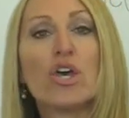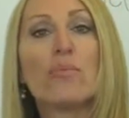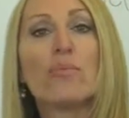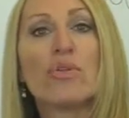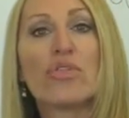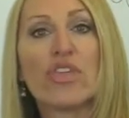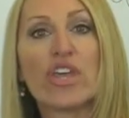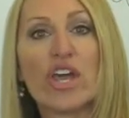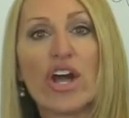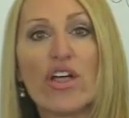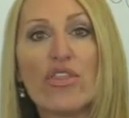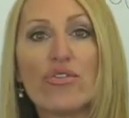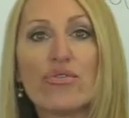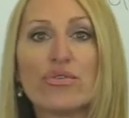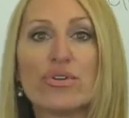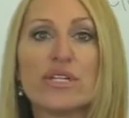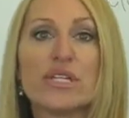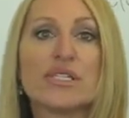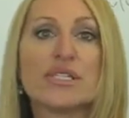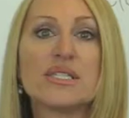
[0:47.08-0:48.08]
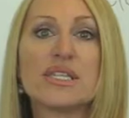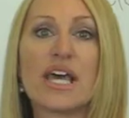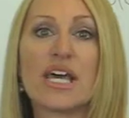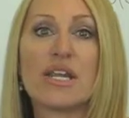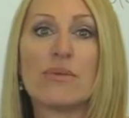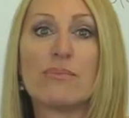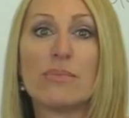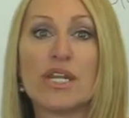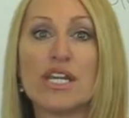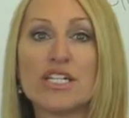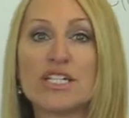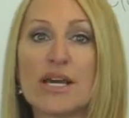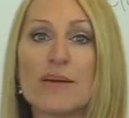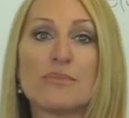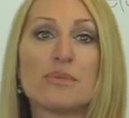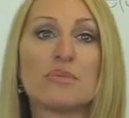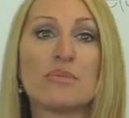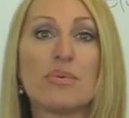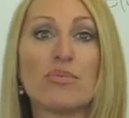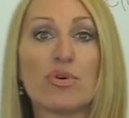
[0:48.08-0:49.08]
But the other is that many
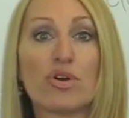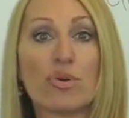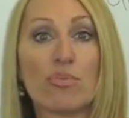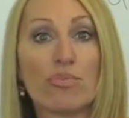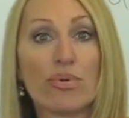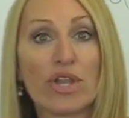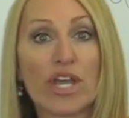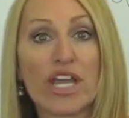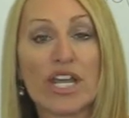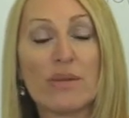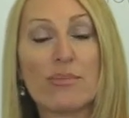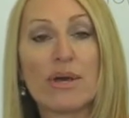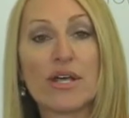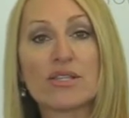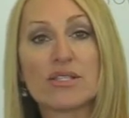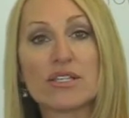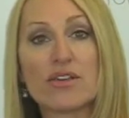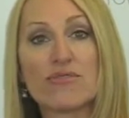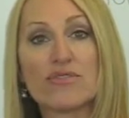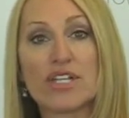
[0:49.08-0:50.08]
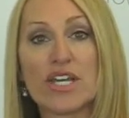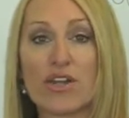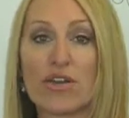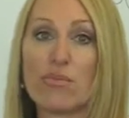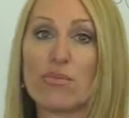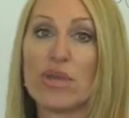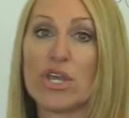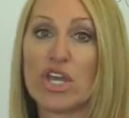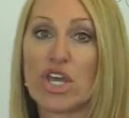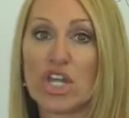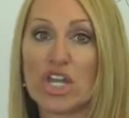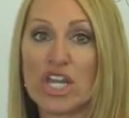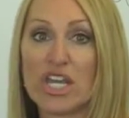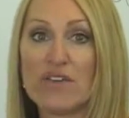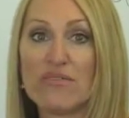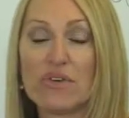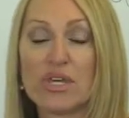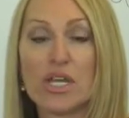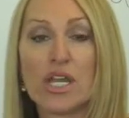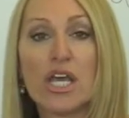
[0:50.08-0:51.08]
times people complain about self-tanner being
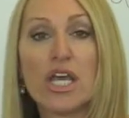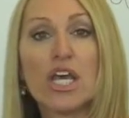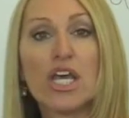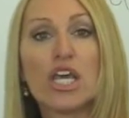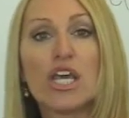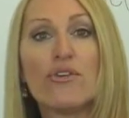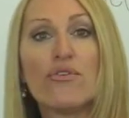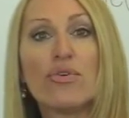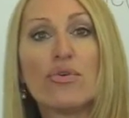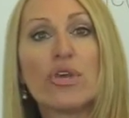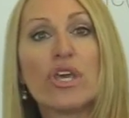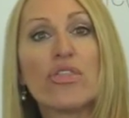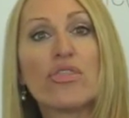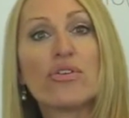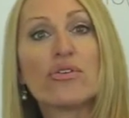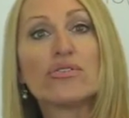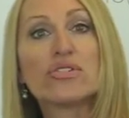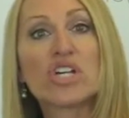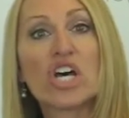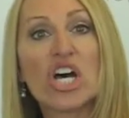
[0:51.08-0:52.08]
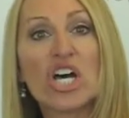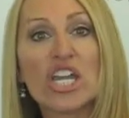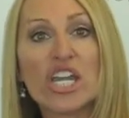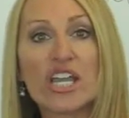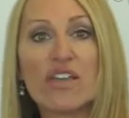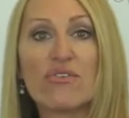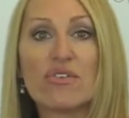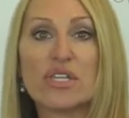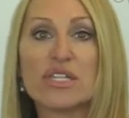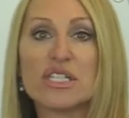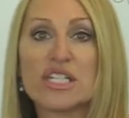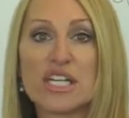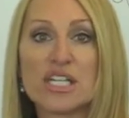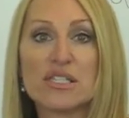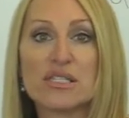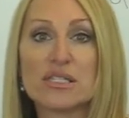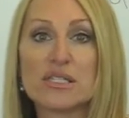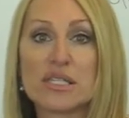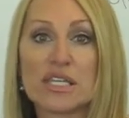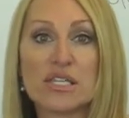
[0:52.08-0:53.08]
uneven. If you get those uneven
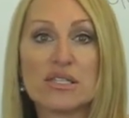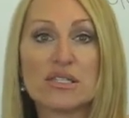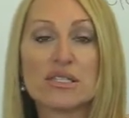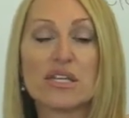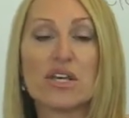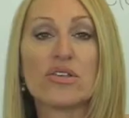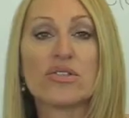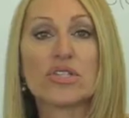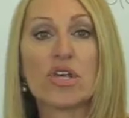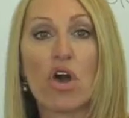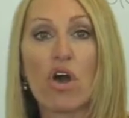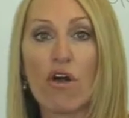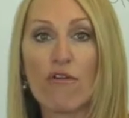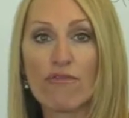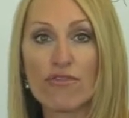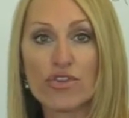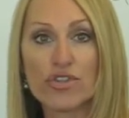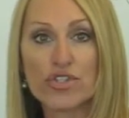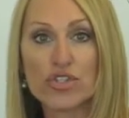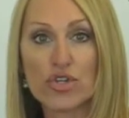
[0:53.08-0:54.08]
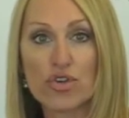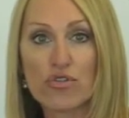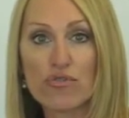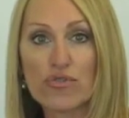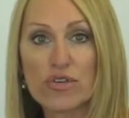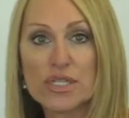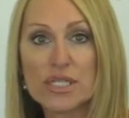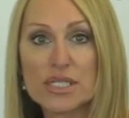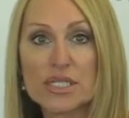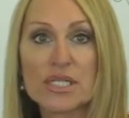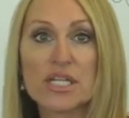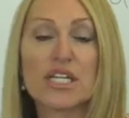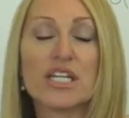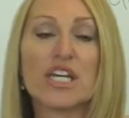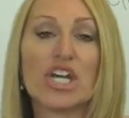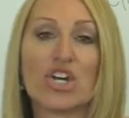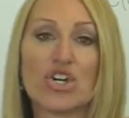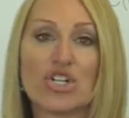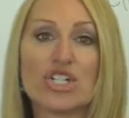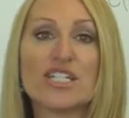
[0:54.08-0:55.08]
dead skin cells off the surface,
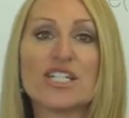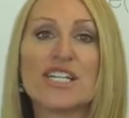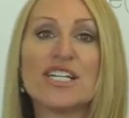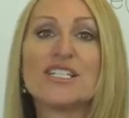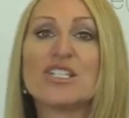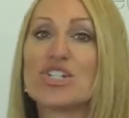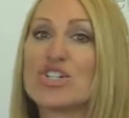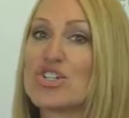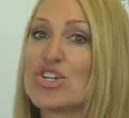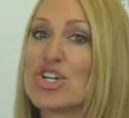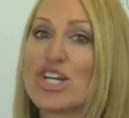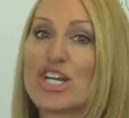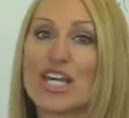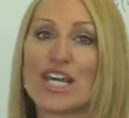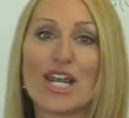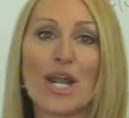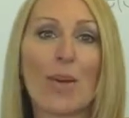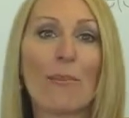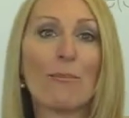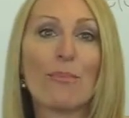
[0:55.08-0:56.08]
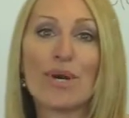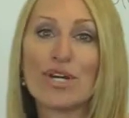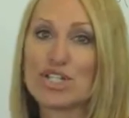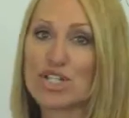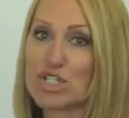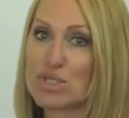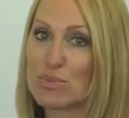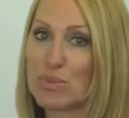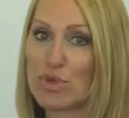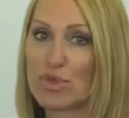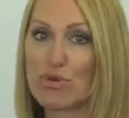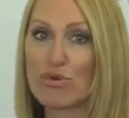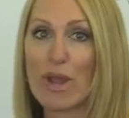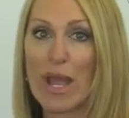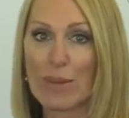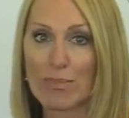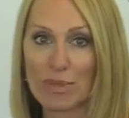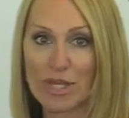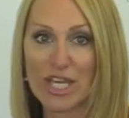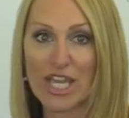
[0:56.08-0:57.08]
it guarantees that you're going to get a much smoother
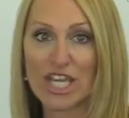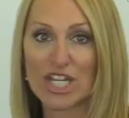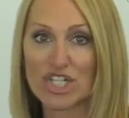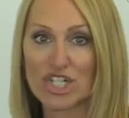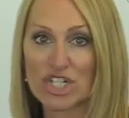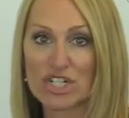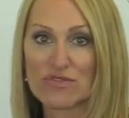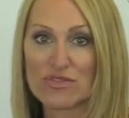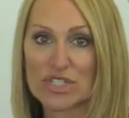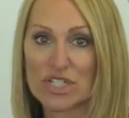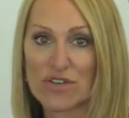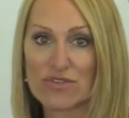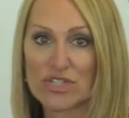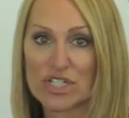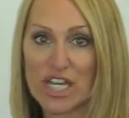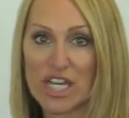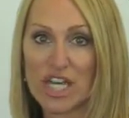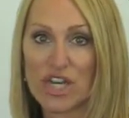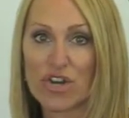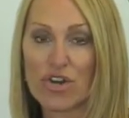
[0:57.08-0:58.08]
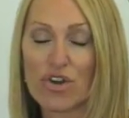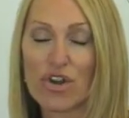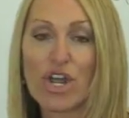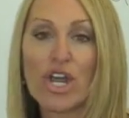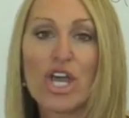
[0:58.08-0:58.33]
application of self-tanner.